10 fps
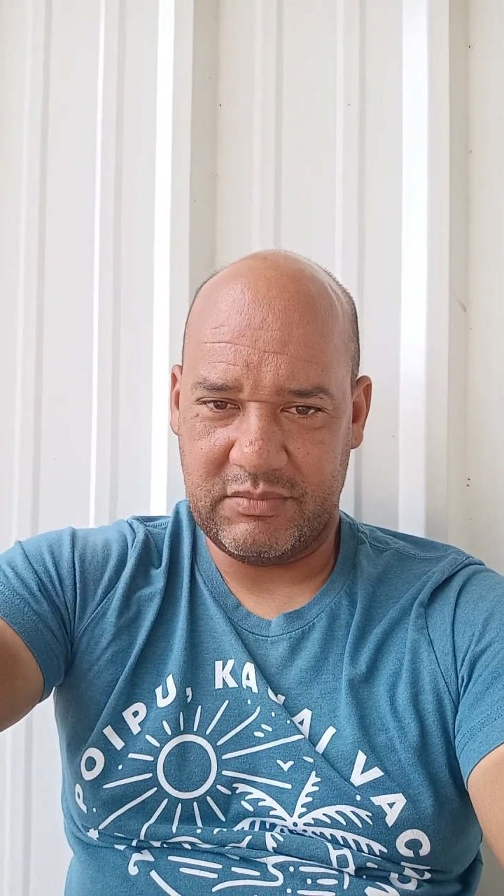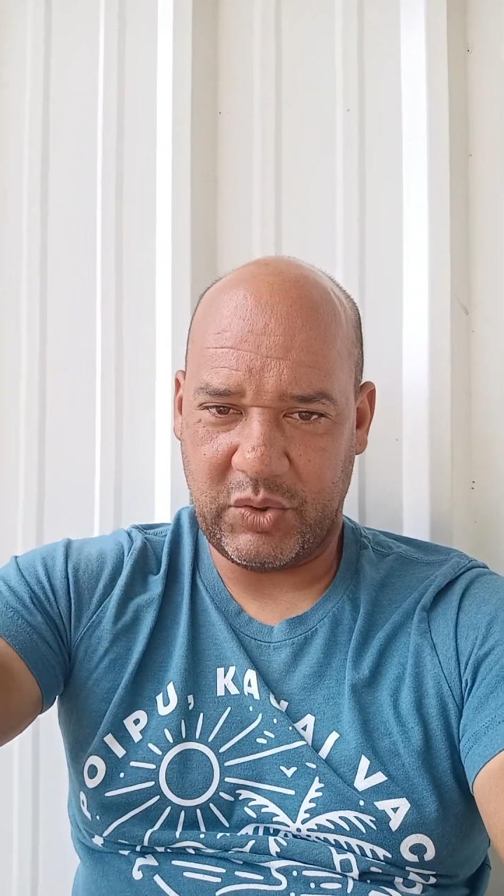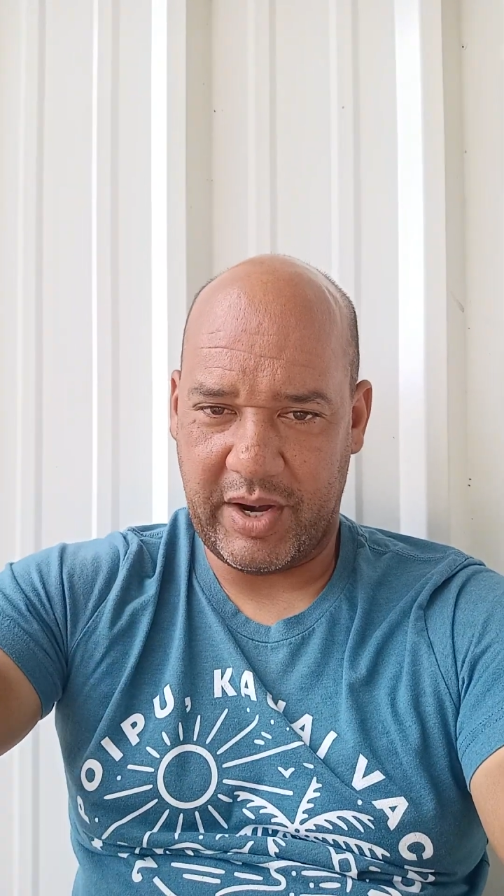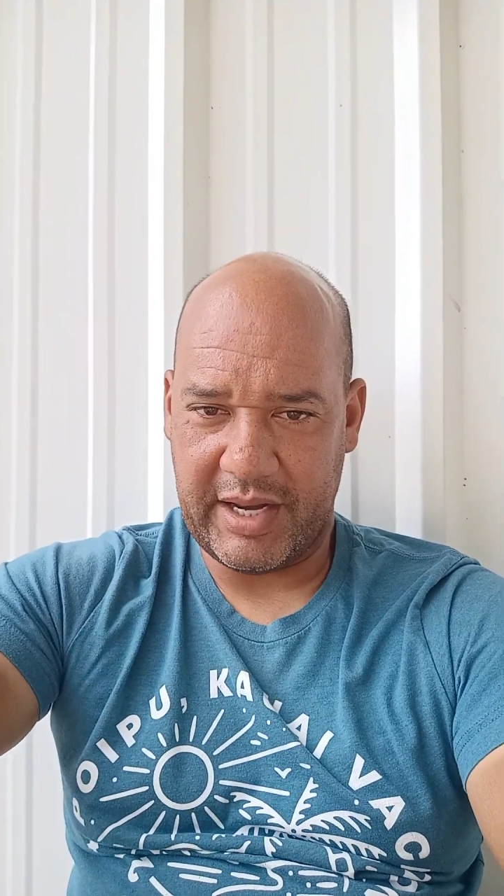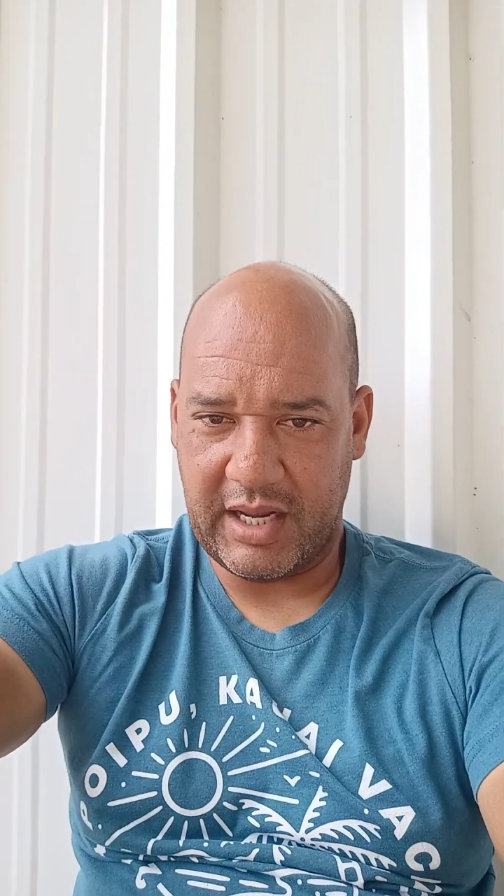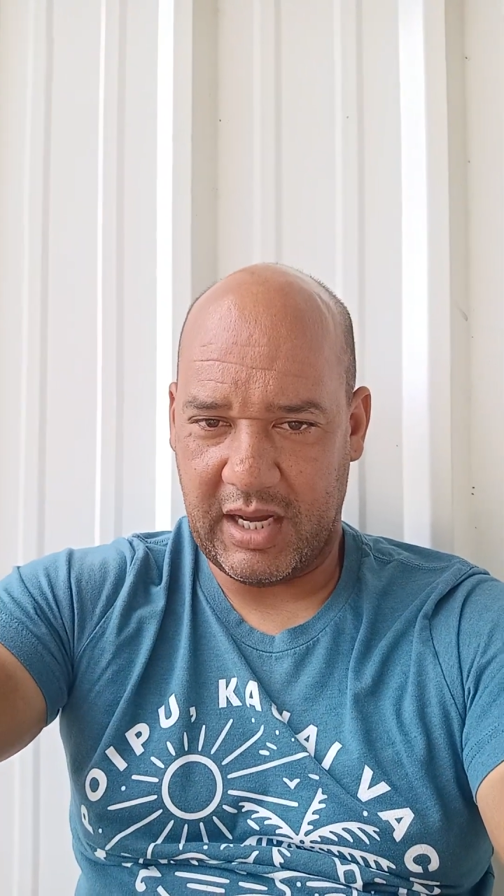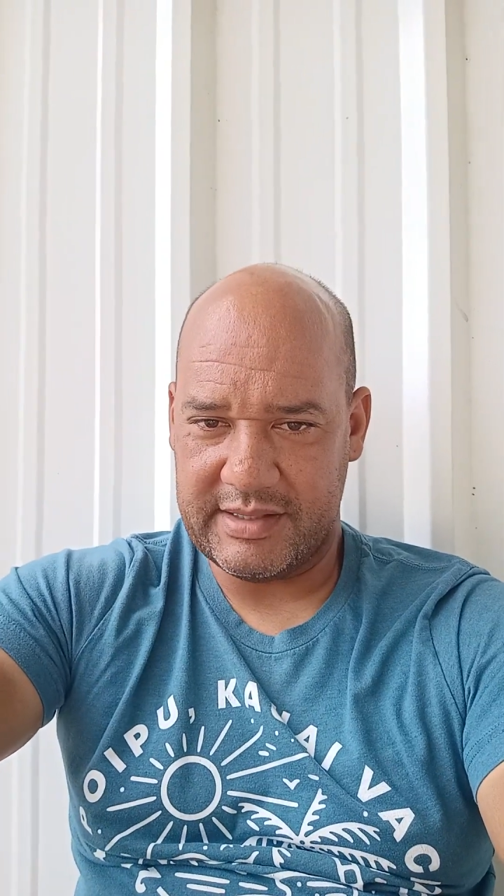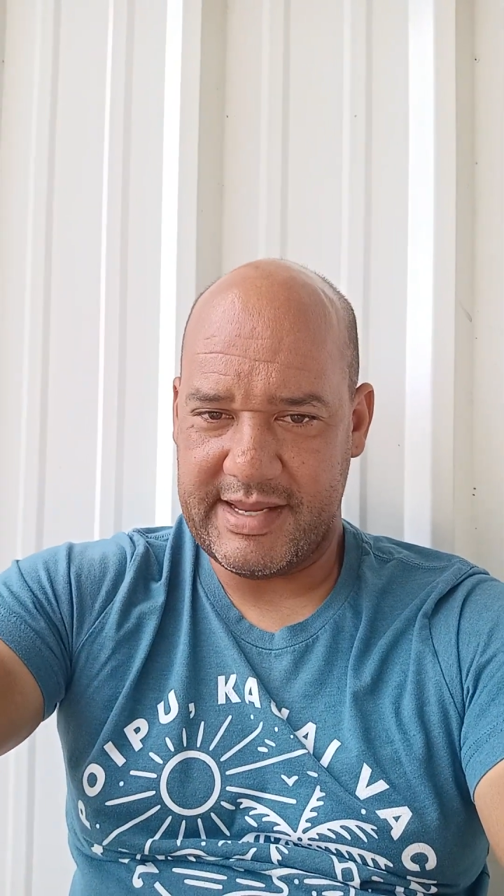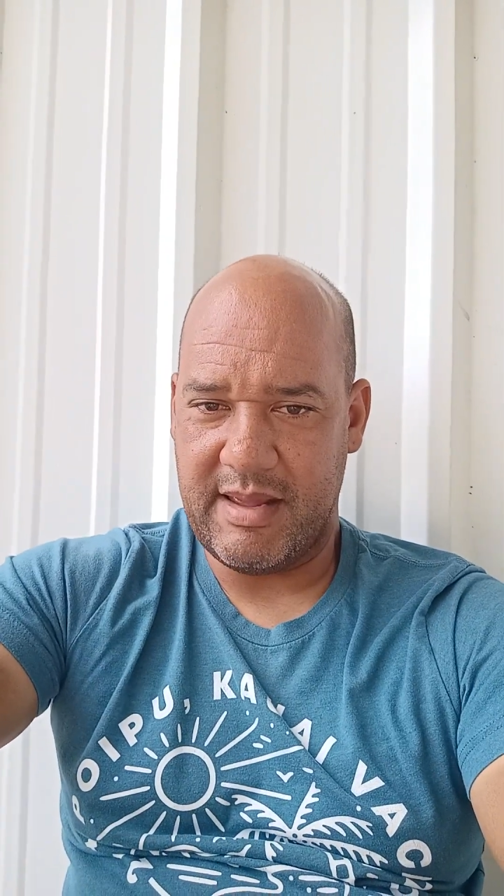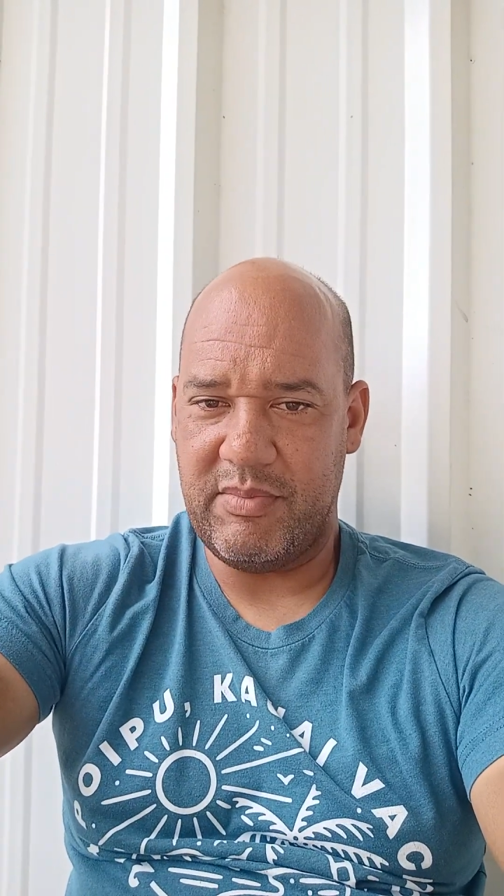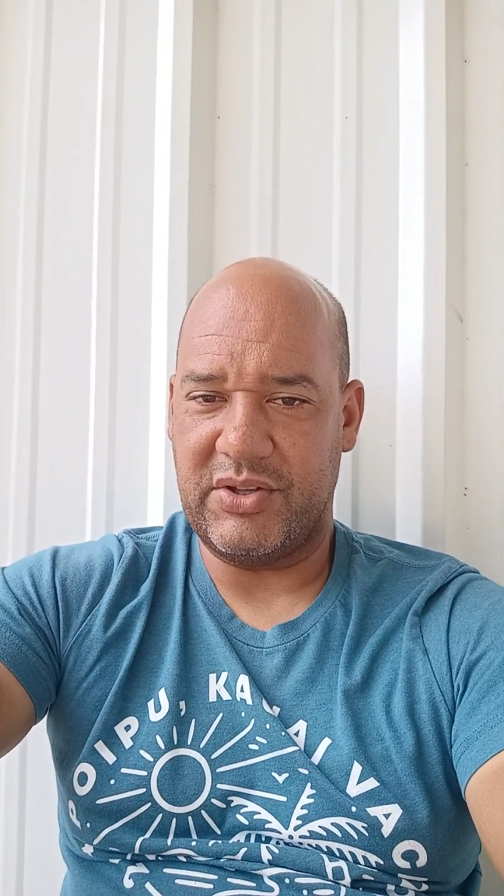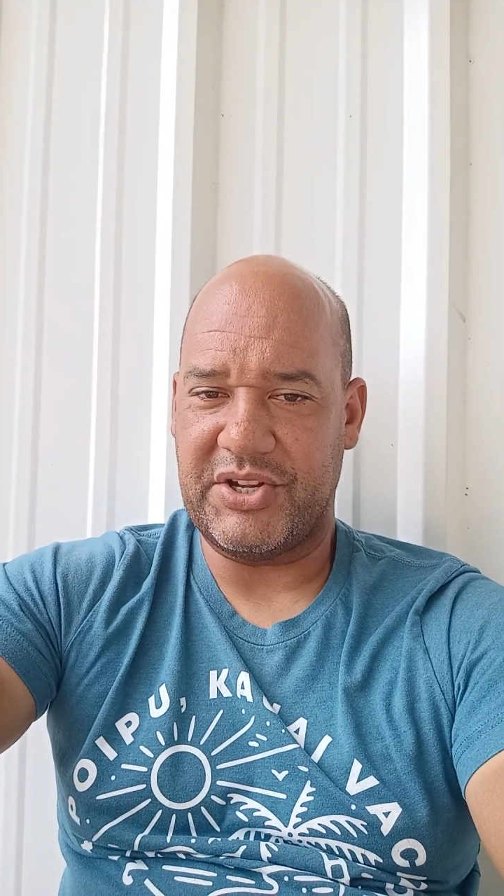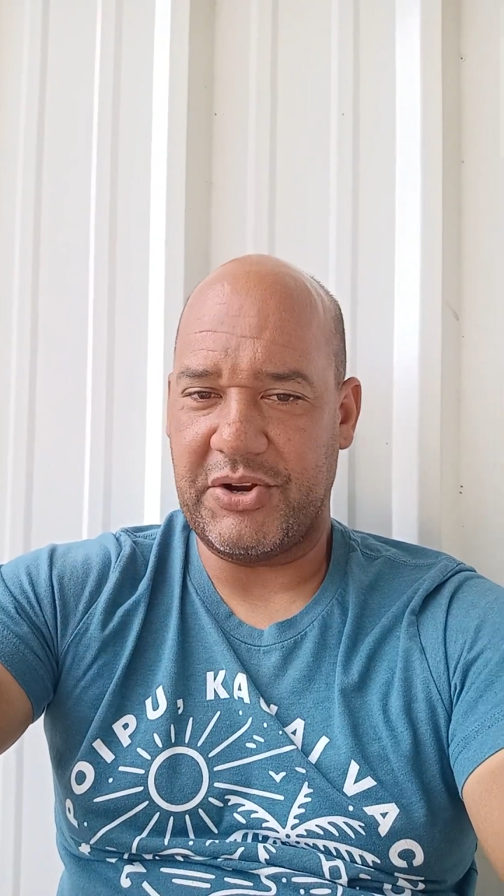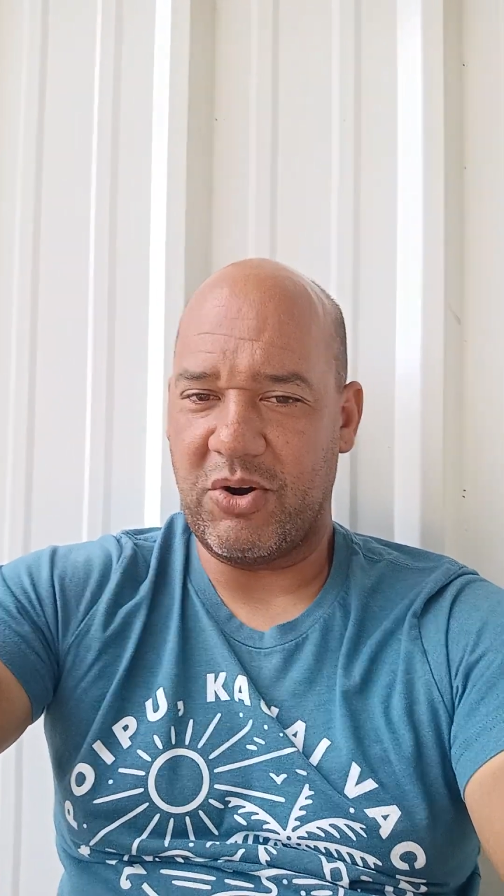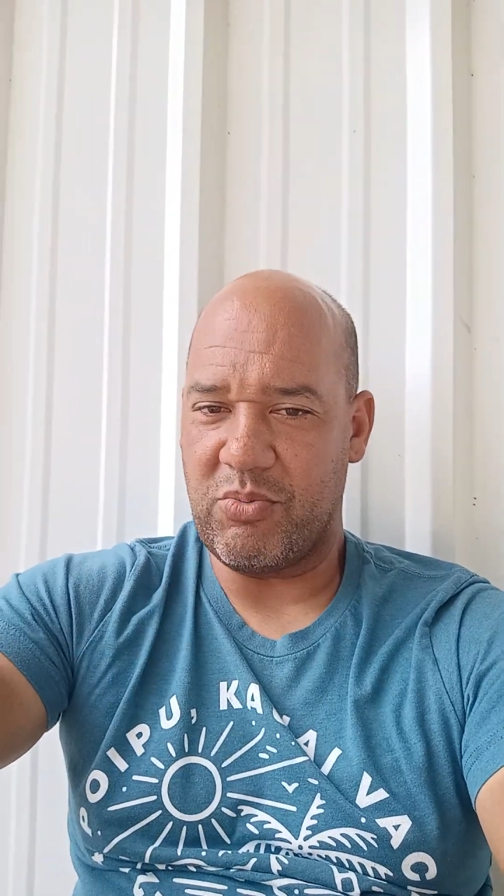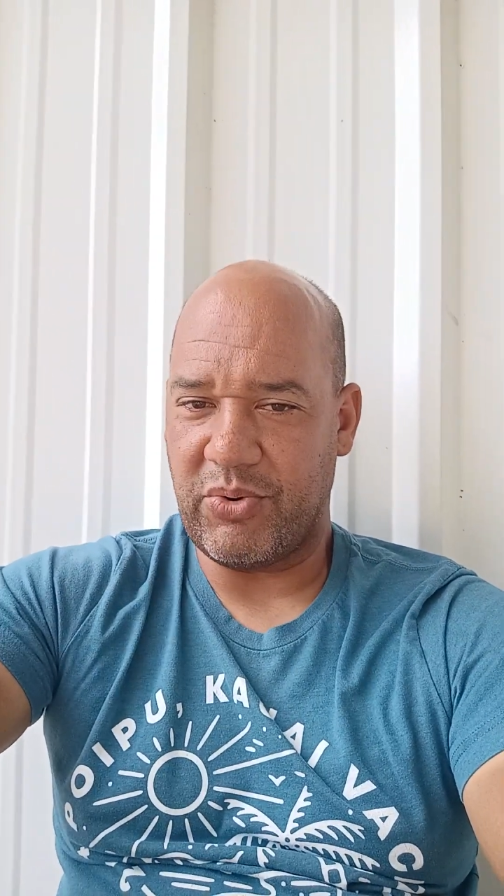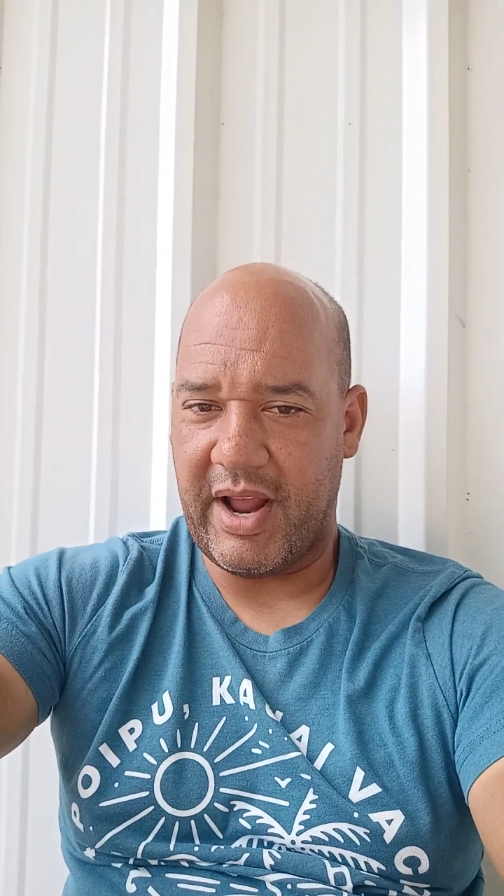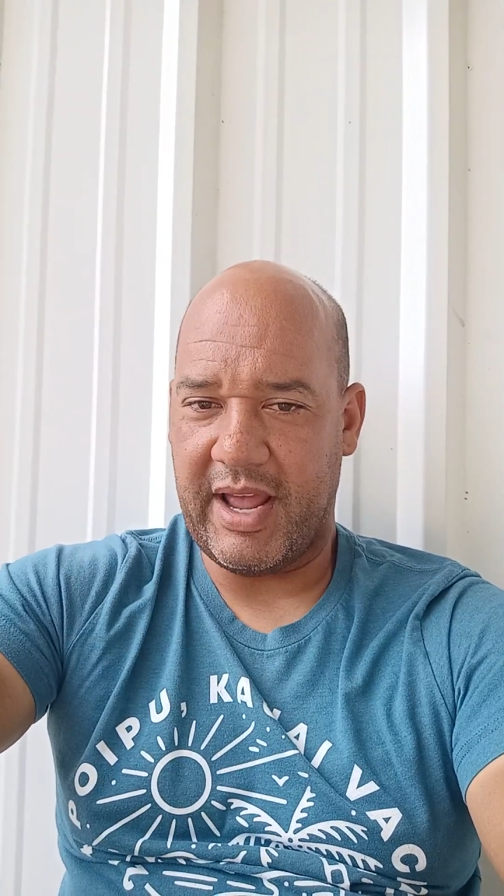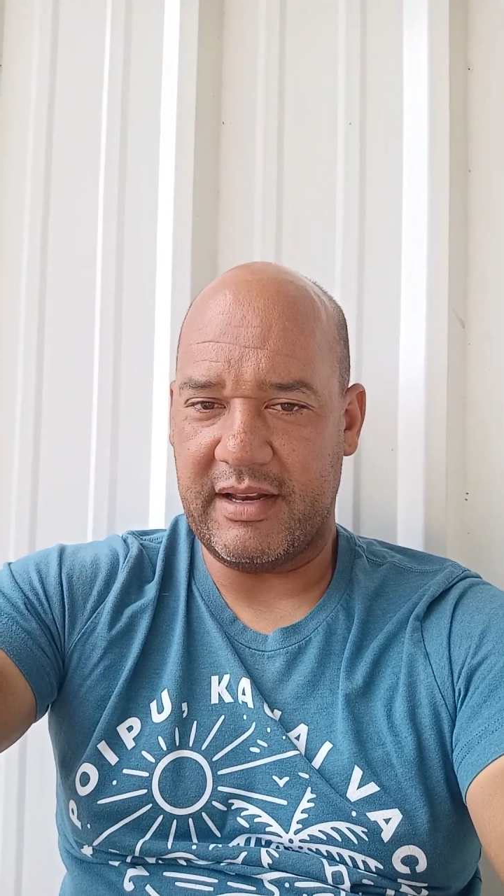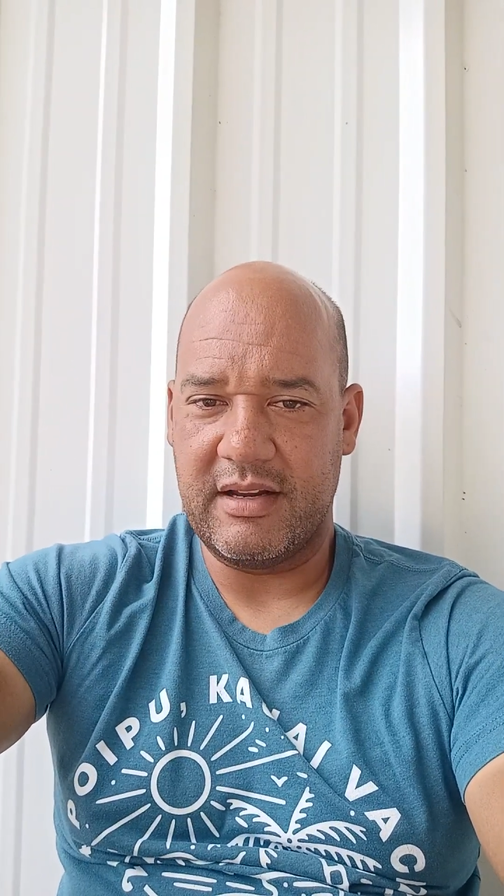Creating content, building your own
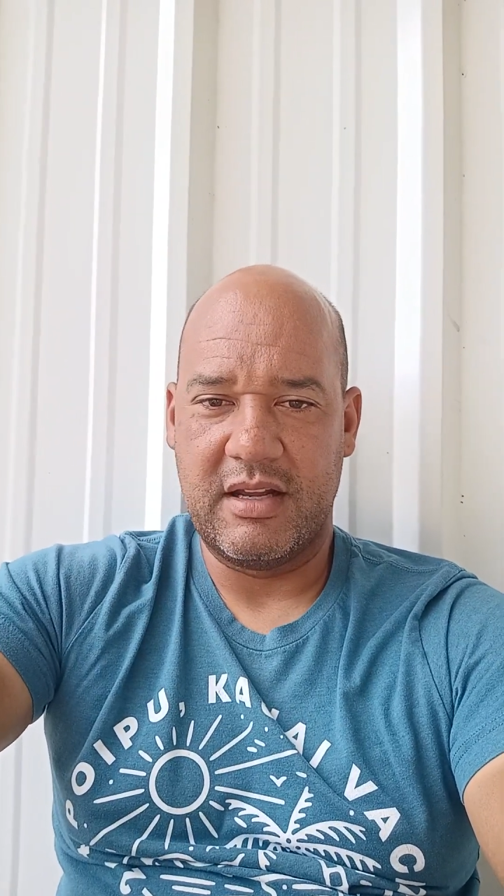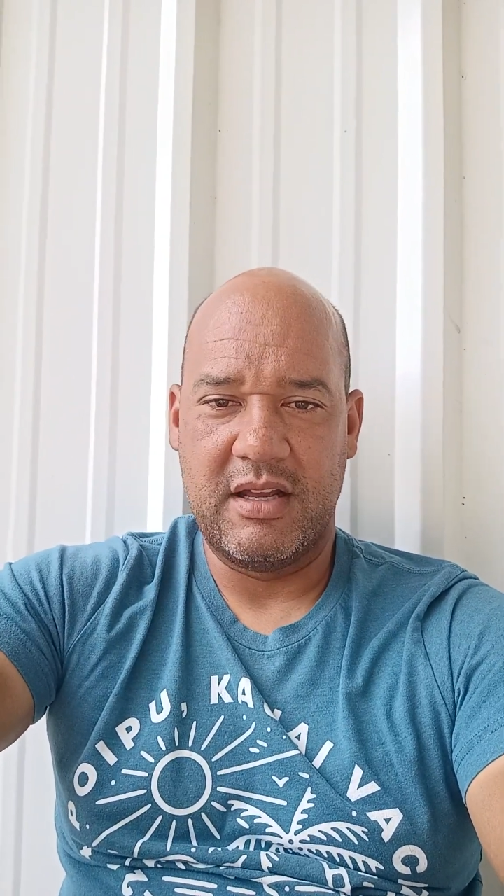brand.